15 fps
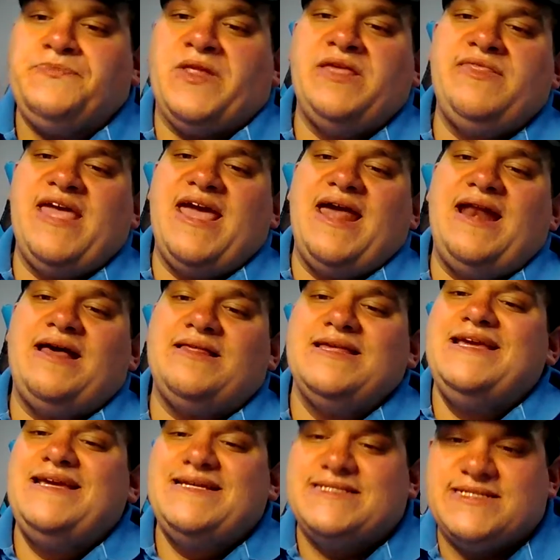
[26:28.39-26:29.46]
In the
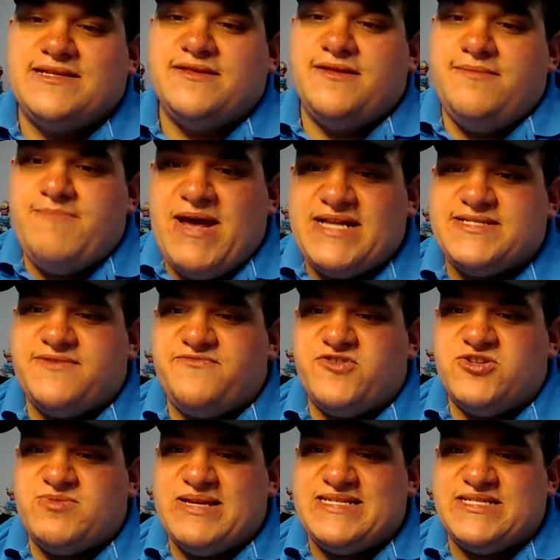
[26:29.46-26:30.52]
NL East, the Mets in
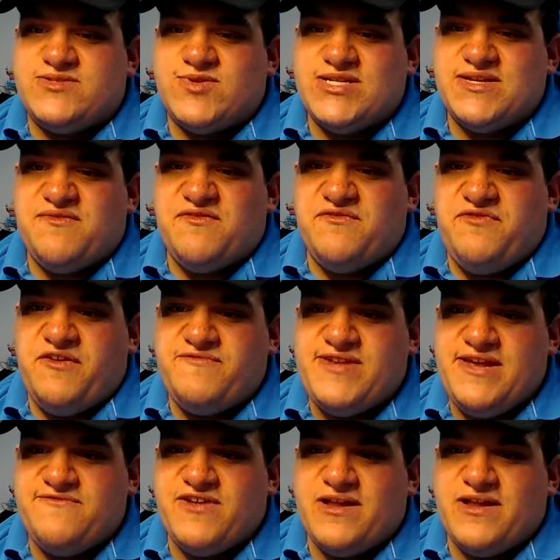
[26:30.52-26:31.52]
first place is 27-15,